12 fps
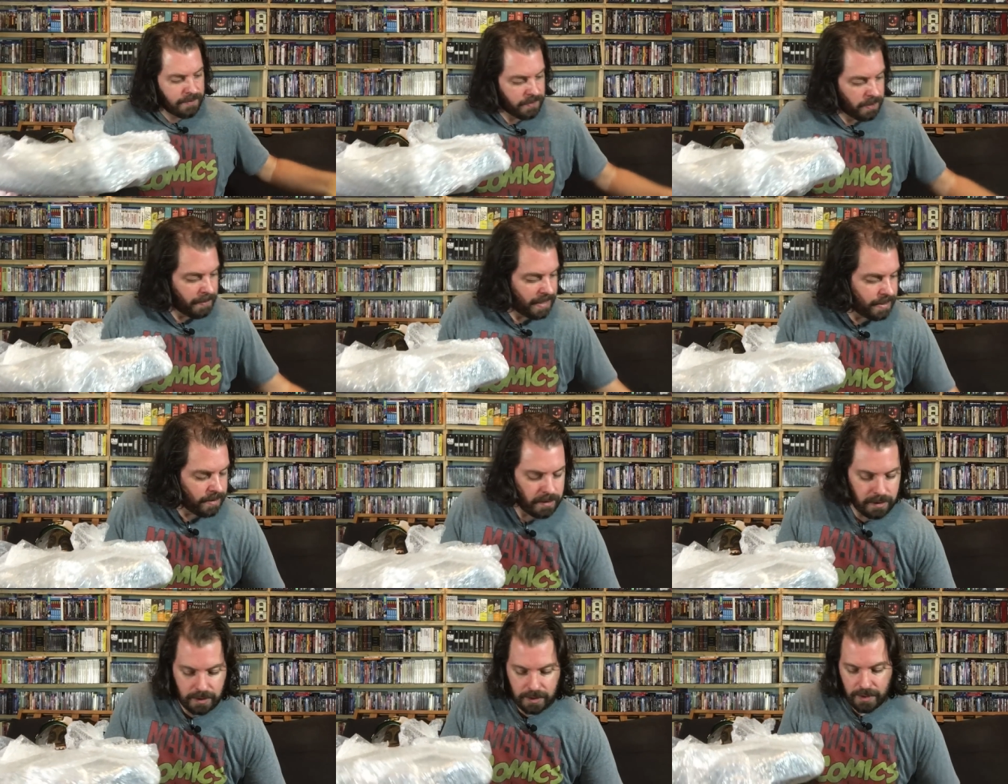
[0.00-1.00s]

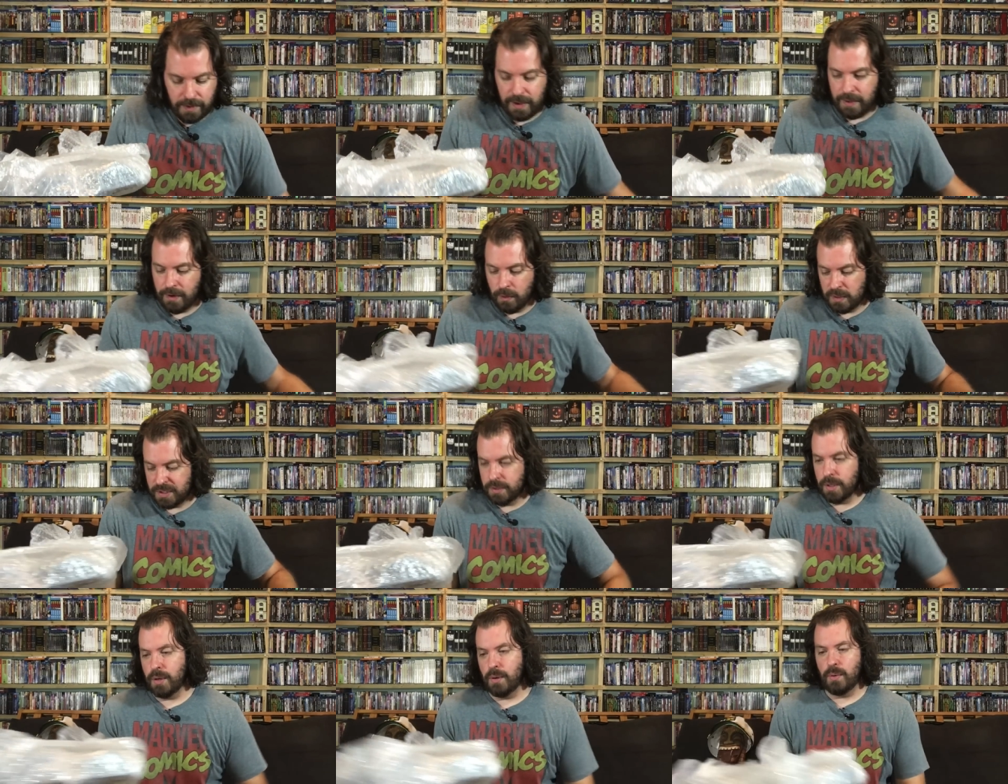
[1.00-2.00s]
lamented that there was
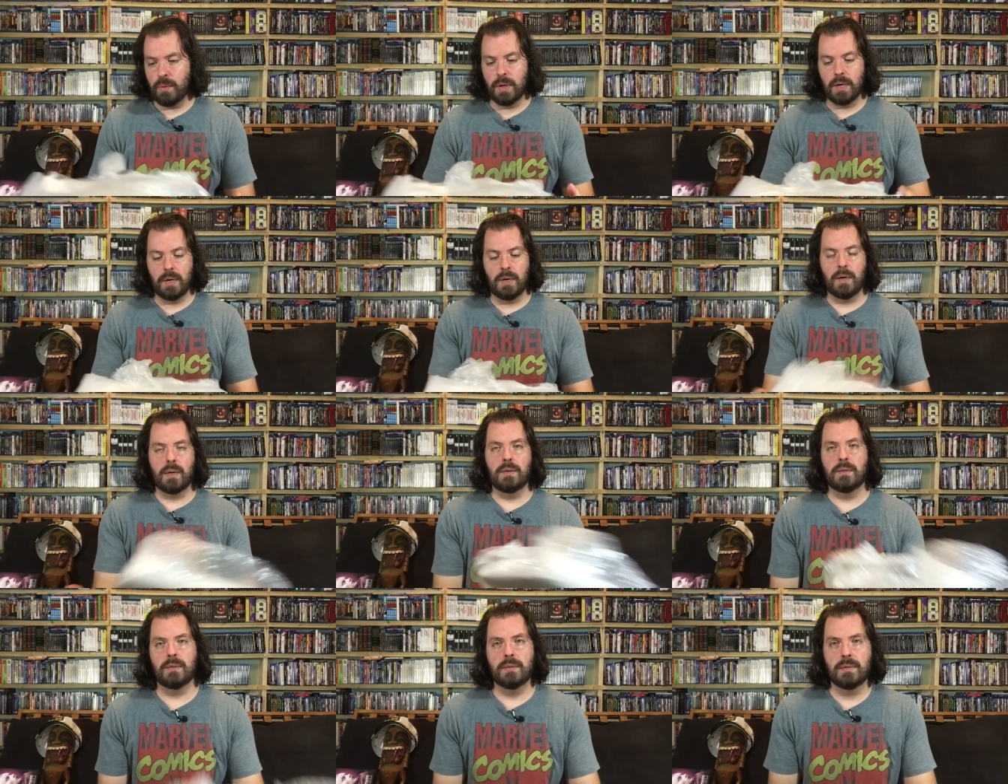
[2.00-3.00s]
no
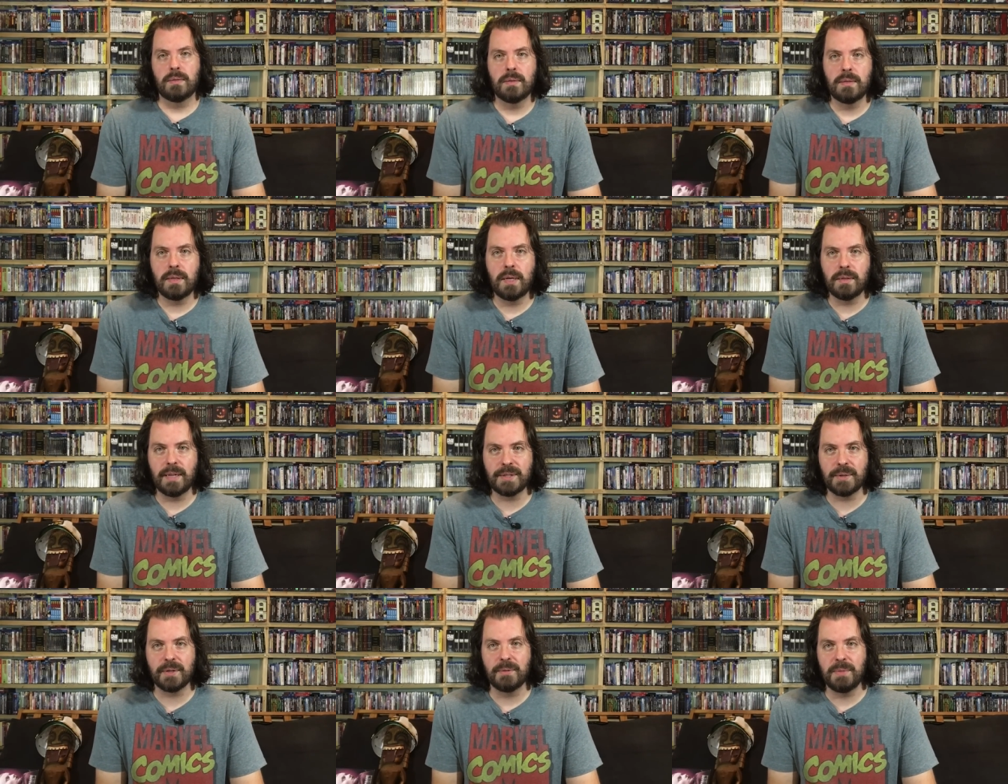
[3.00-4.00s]

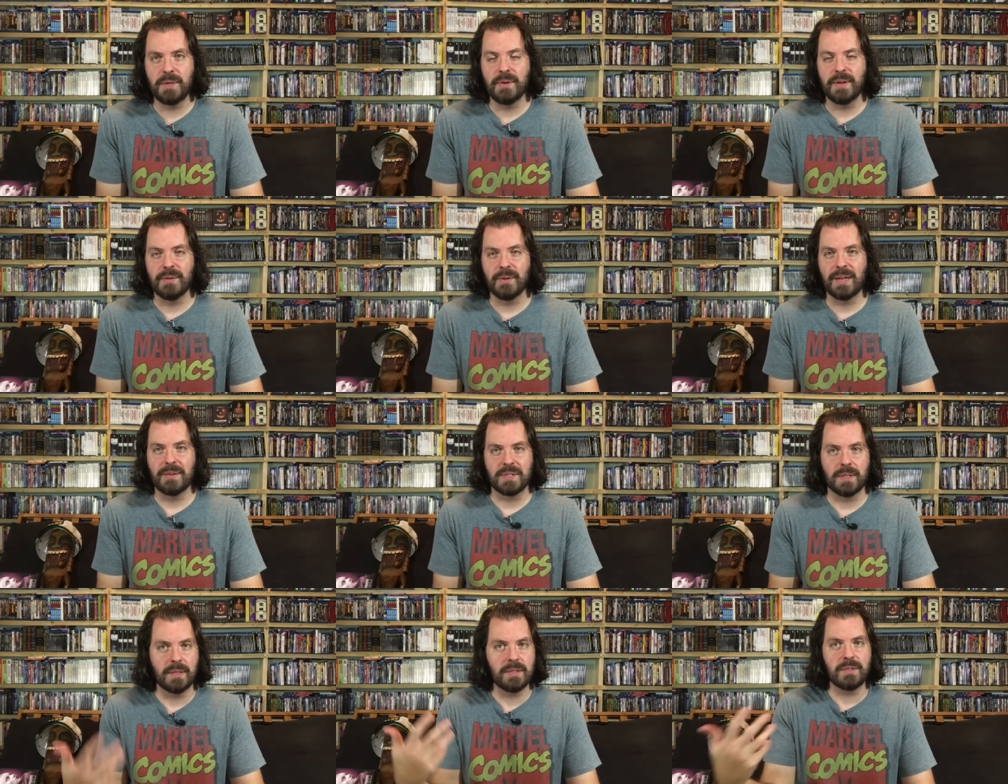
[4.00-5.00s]
collector community, right? I was
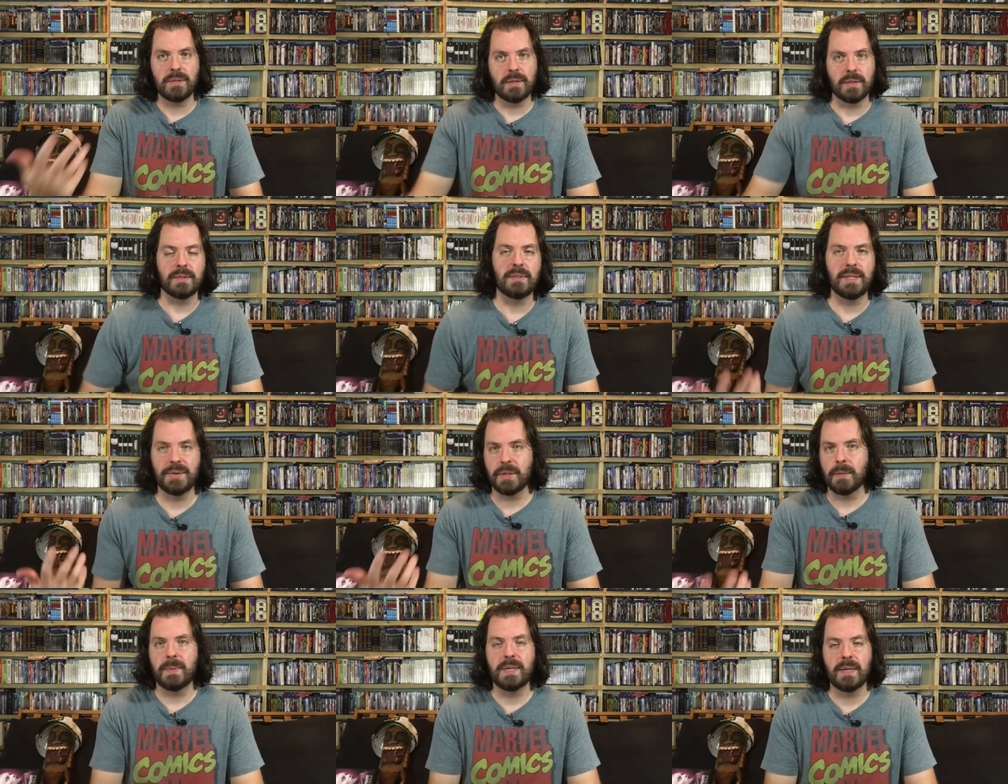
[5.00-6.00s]
like, let's start a Cereal
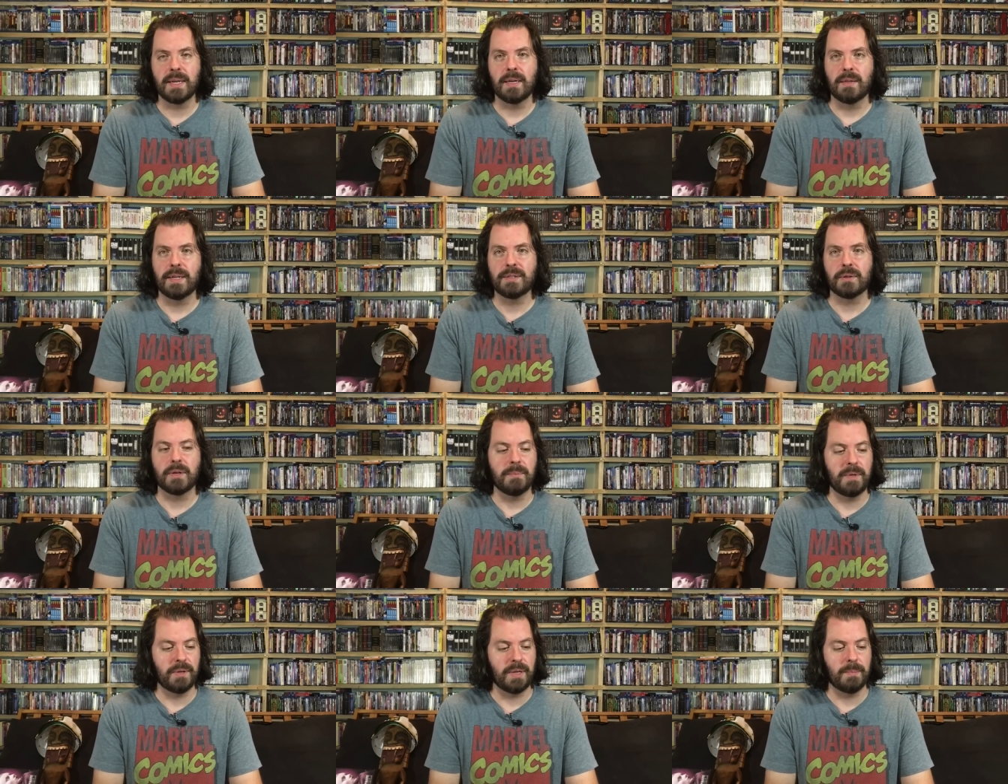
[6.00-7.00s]
at Midnight collector
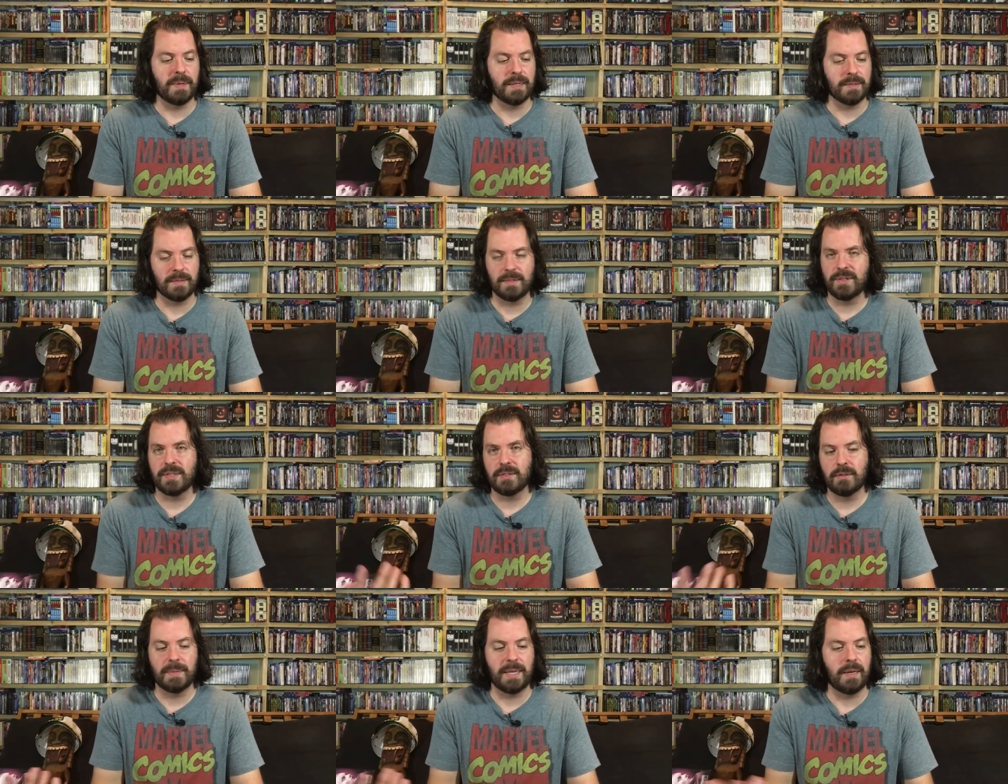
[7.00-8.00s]
community because it's just
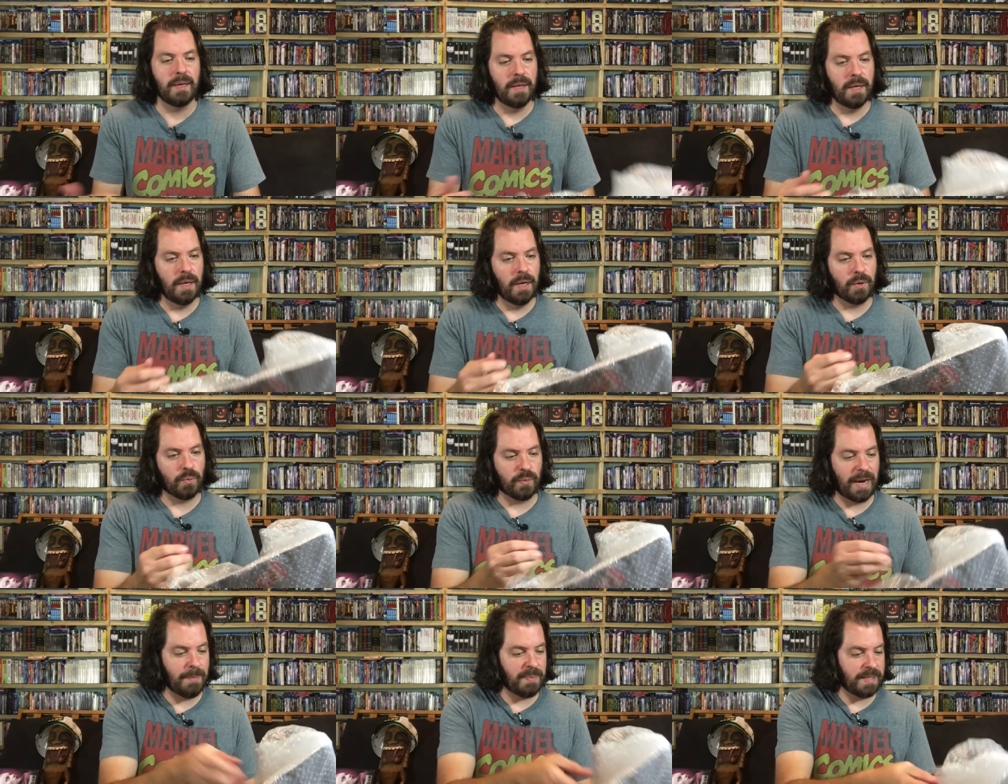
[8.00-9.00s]
so many
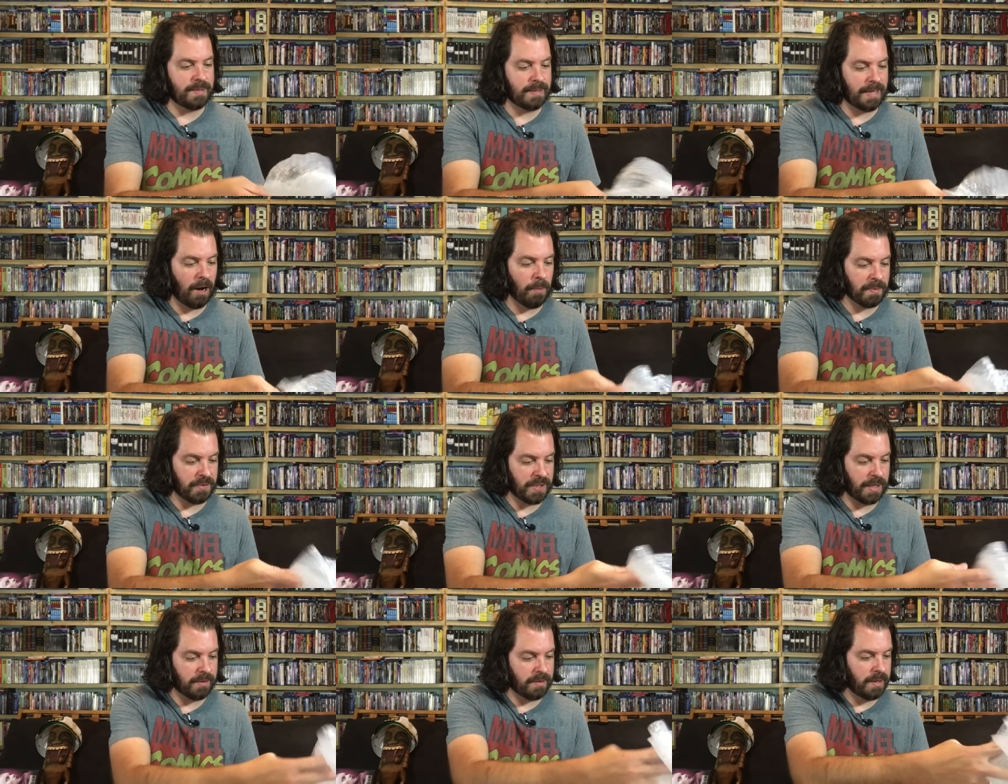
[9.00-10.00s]
rampant scalpers
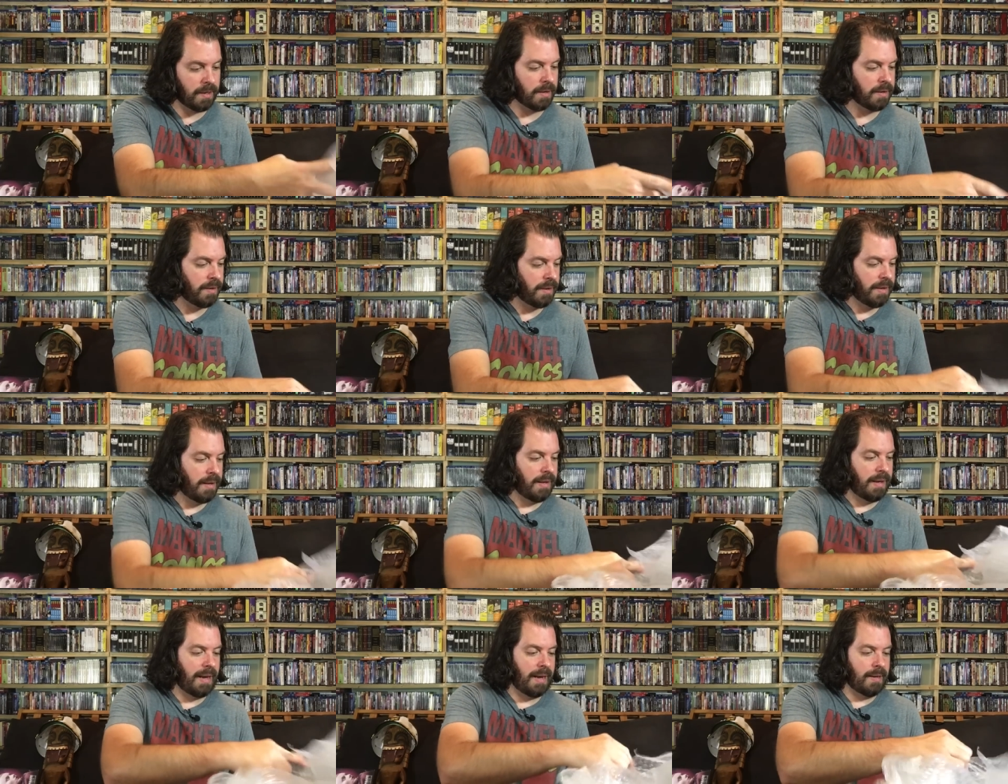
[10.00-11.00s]
out there.
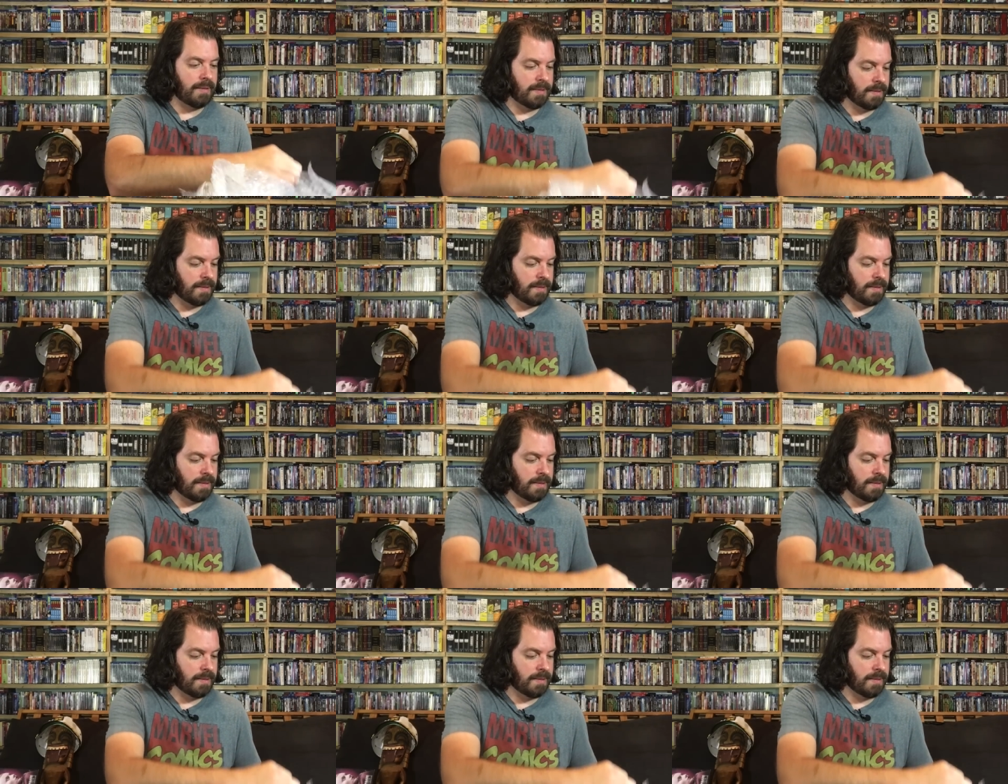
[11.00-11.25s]
And